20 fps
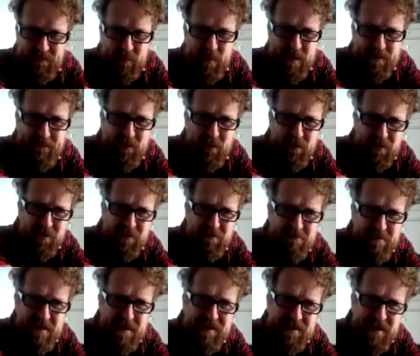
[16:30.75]
We've got a
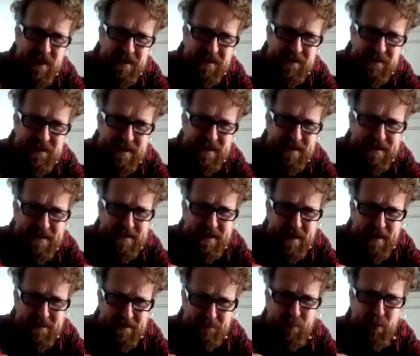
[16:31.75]
career change here.
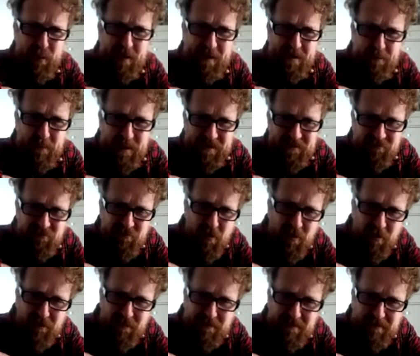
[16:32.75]
The point in which
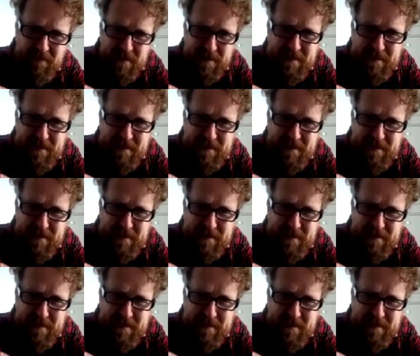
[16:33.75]
Ron